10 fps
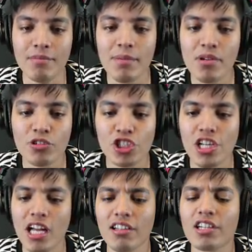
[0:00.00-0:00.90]
Maybe we
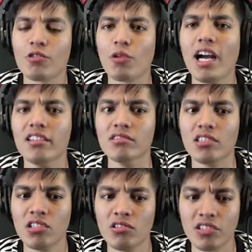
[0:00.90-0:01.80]
should all look
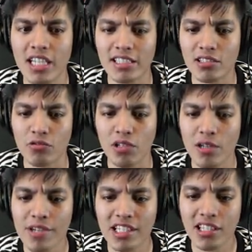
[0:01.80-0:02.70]
around. Okay, so
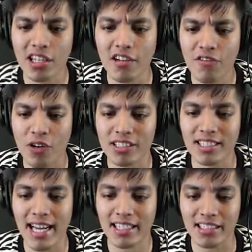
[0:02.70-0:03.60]
what are we going to look for
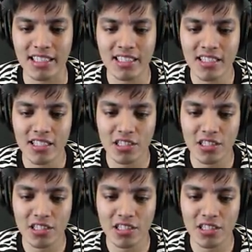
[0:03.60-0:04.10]
exactly?